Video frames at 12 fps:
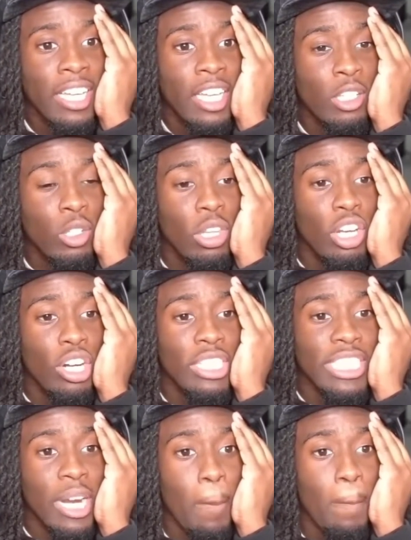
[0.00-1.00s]
You literally
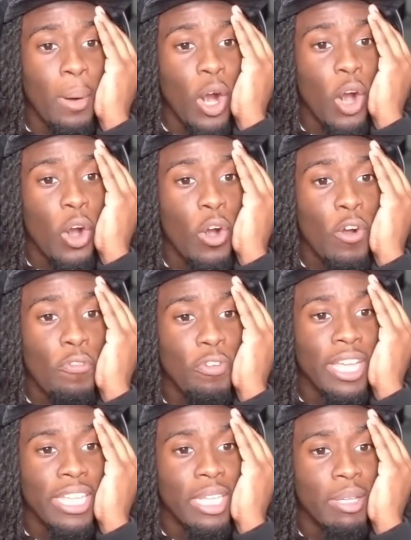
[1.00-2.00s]
said it
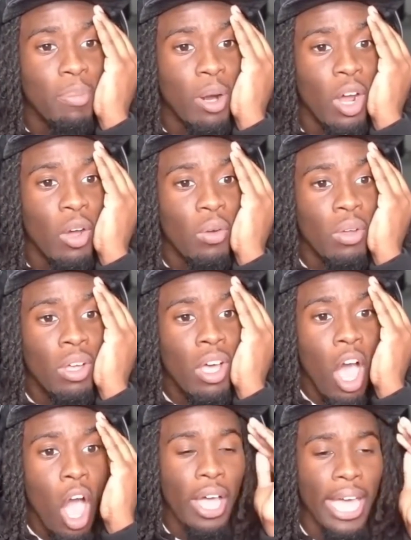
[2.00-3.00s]
perfectly, bro.
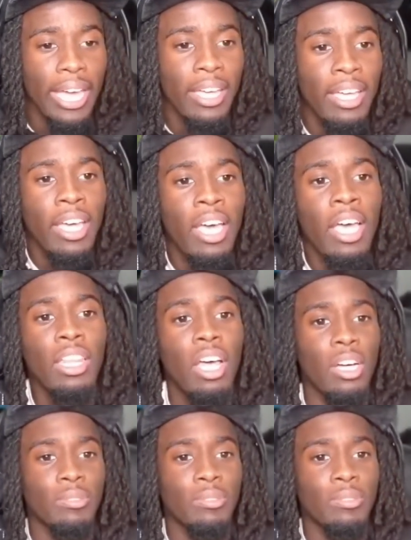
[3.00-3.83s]
Okay, look.